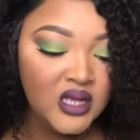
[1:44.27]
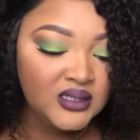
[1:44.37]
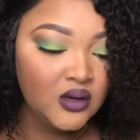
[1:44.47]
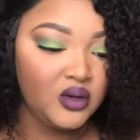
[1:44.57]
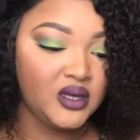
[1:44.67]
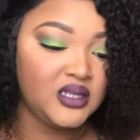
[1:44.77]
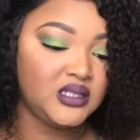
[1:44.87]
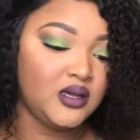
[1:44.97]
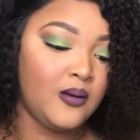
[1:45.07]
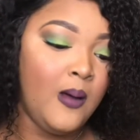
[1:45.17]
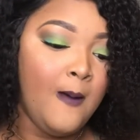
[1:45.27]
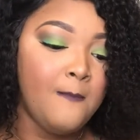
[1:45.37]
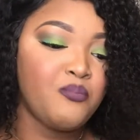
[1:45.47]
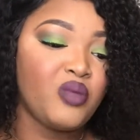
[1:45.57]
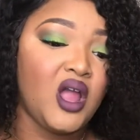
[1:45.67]
So good. So
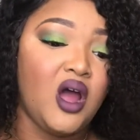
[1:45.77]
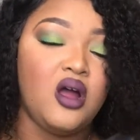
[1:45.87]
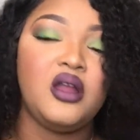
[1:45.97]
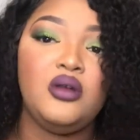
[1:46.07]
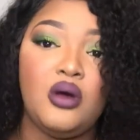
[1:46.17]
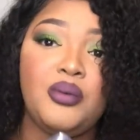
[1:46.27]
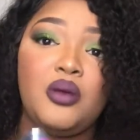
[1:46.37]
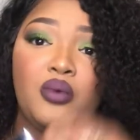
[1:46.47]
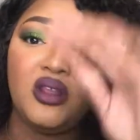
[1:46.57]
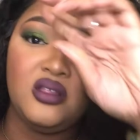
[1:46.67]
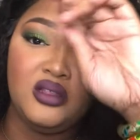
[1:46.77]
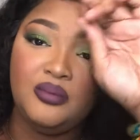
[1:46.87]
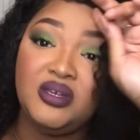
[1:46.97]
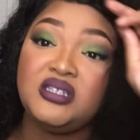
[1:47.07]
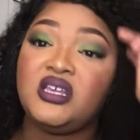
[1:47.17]
I already opened up one of the
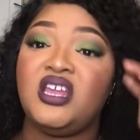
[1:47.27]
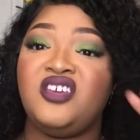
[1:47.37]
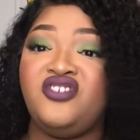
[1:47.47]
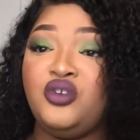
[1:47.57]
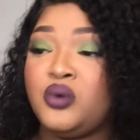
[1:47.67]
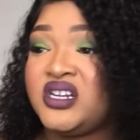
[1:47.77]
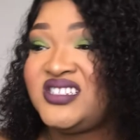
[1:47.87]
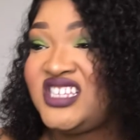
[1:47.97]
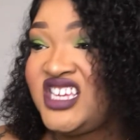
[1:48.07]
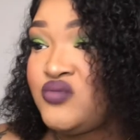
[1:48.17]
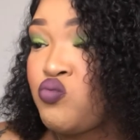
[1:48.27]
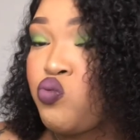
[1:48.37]
lippies, and if you want to see,